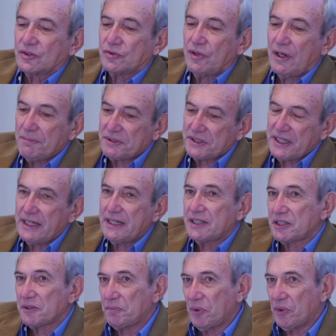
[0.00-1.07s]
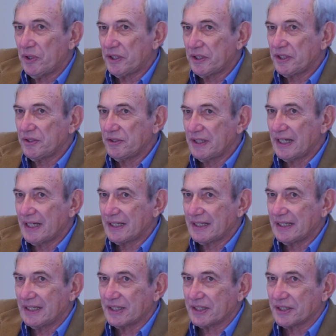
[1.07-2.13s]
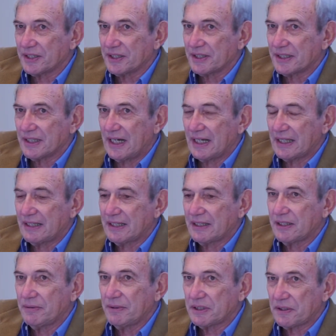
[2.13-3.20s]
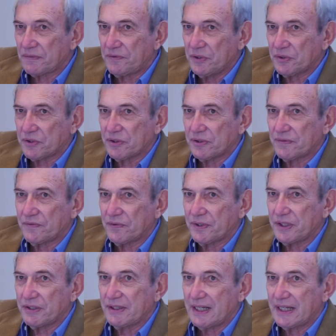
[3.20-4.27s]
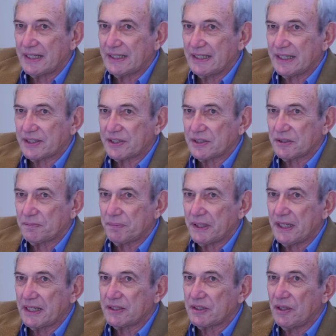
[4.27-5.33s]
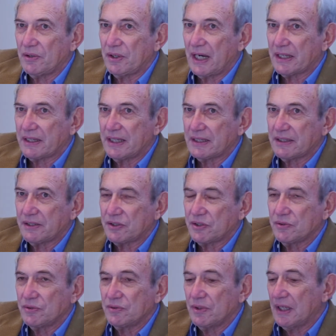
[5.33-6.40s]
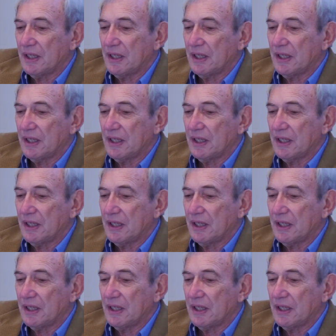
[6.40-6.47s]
Trump said he supported the United Nations. I think there is a future for the United Nations, but I think that you